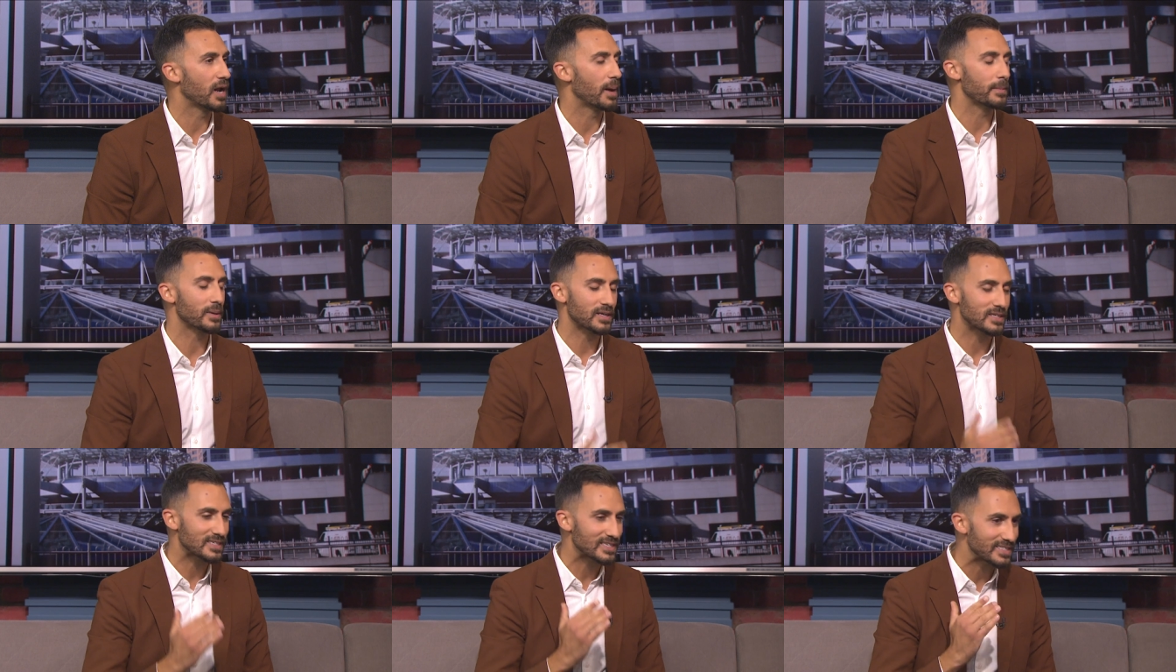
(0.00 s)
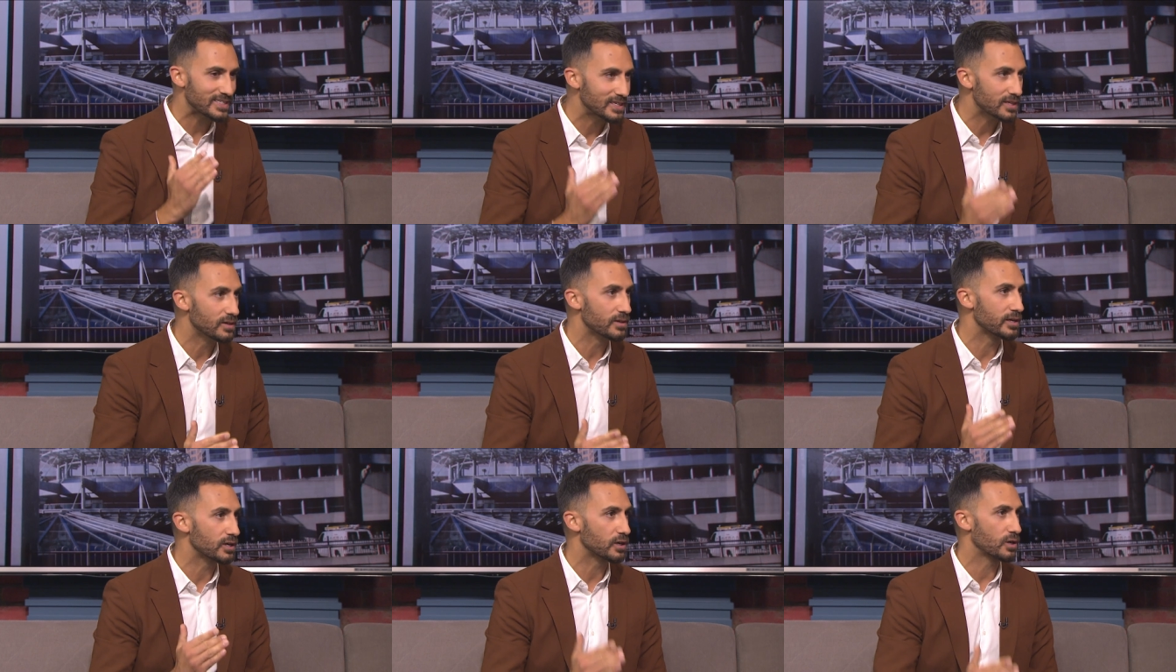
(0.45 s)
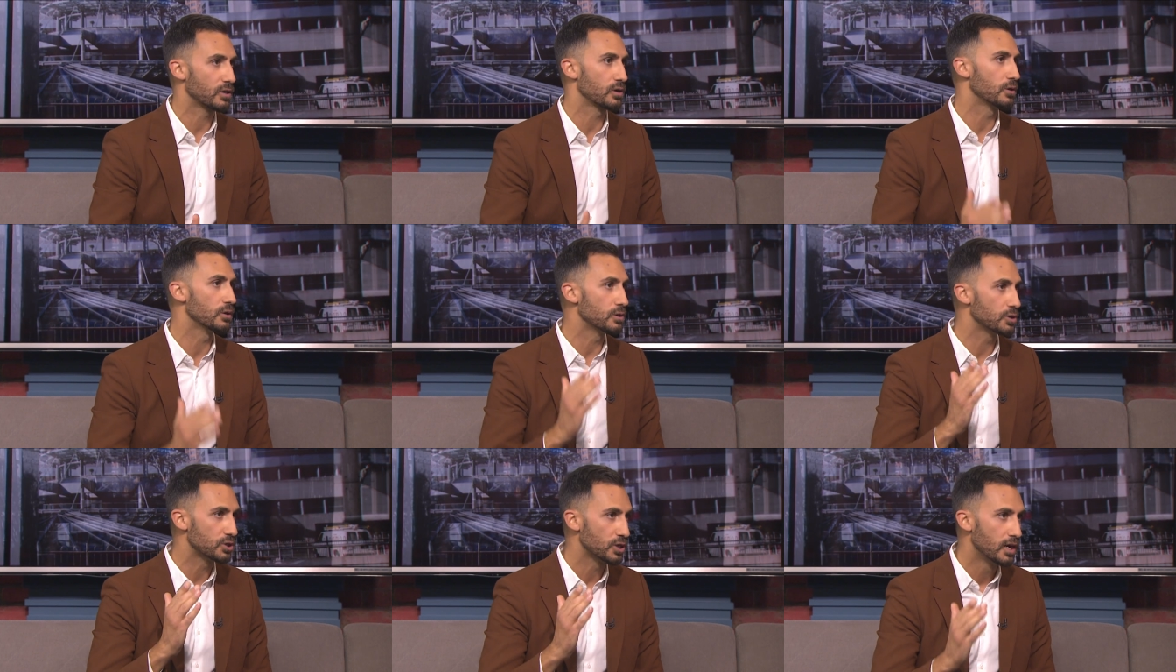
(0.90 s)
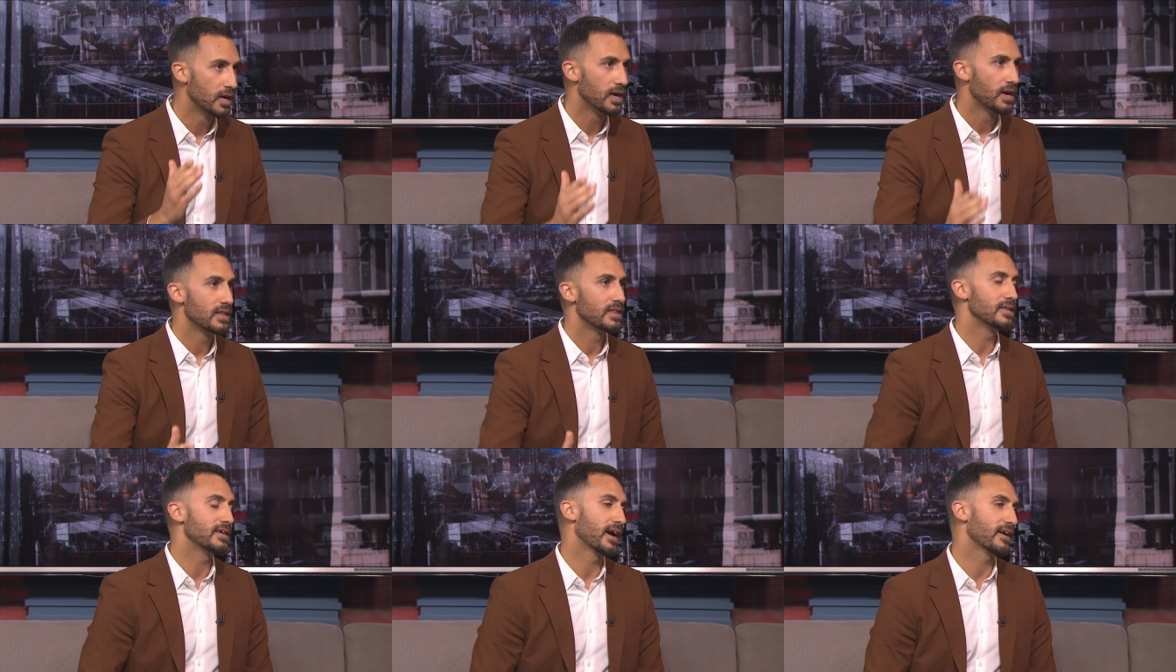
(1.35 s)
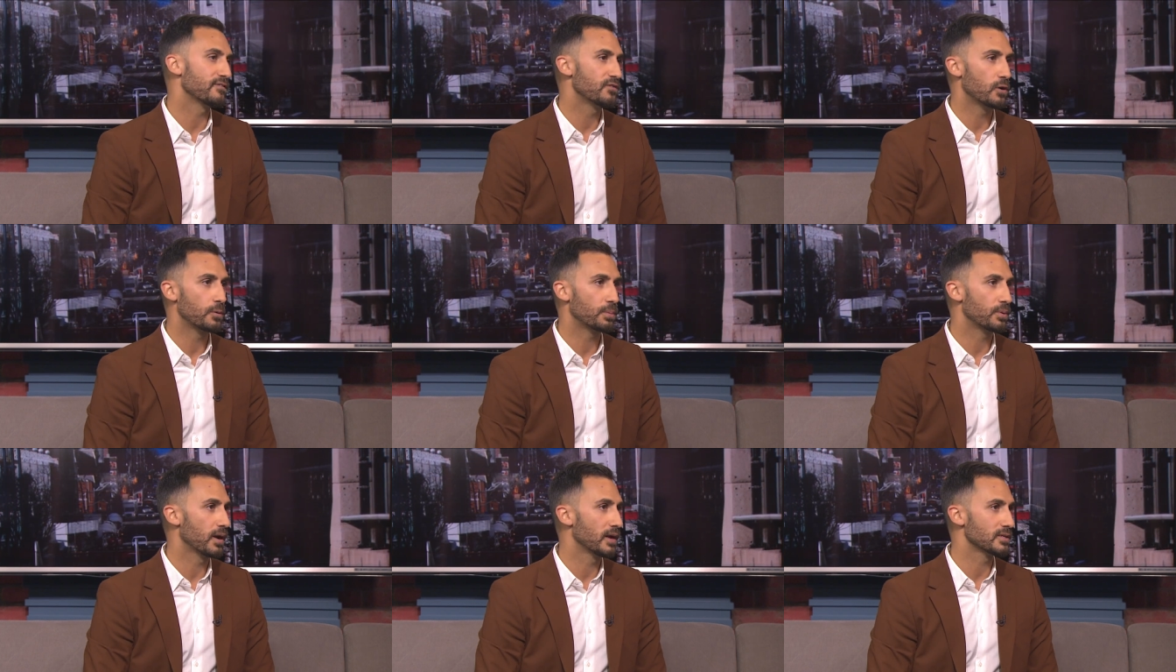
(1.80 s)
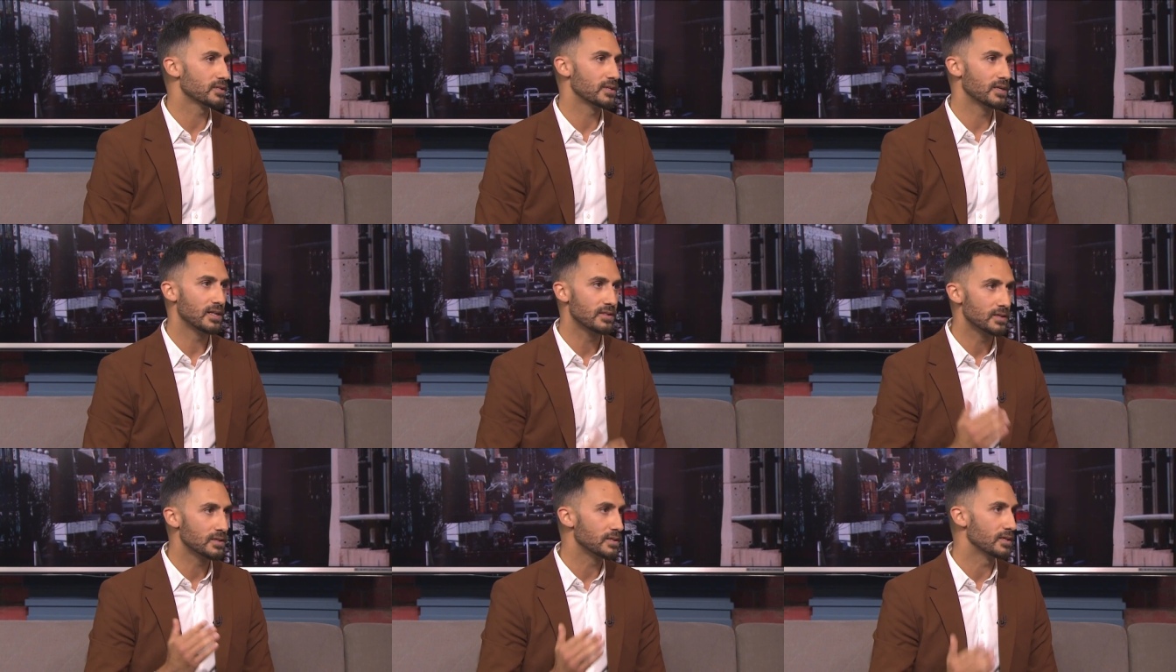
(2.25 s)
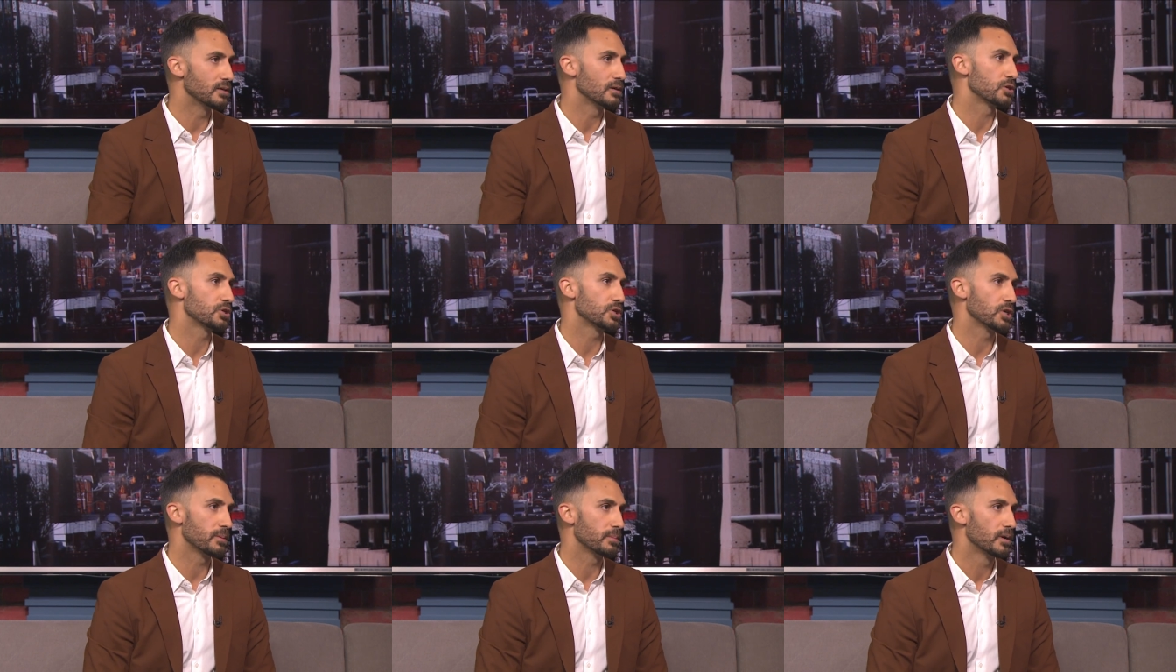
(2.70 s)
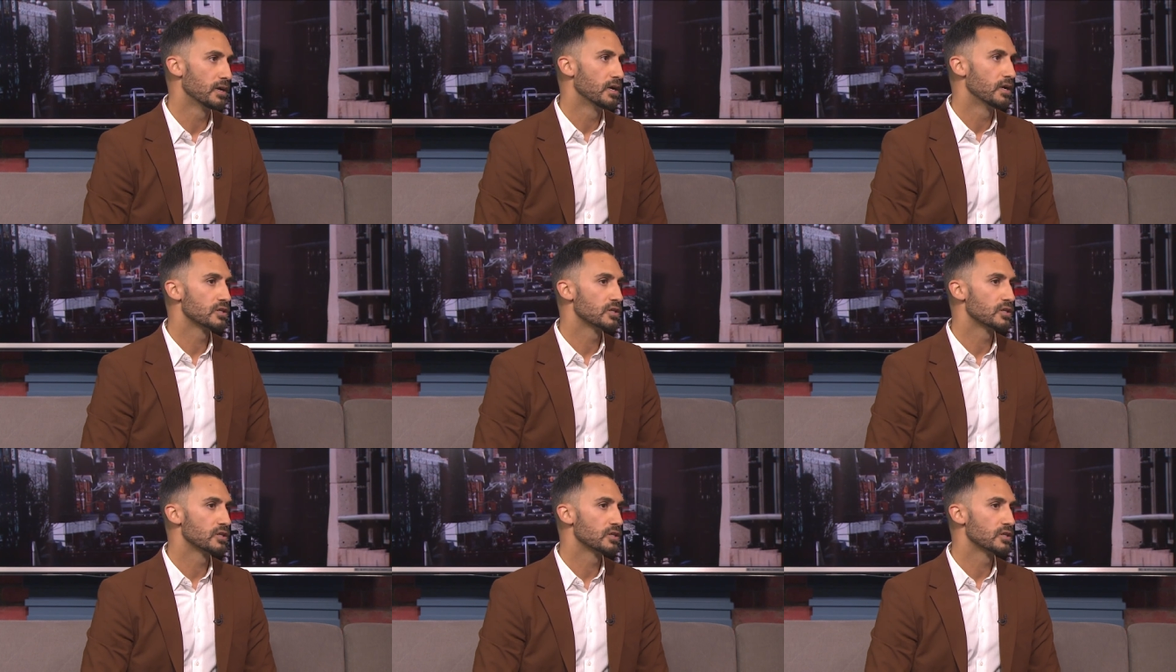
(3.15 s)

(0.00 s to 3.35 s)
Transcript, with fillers: I'm going to still encourage the ETFO president, the leadership,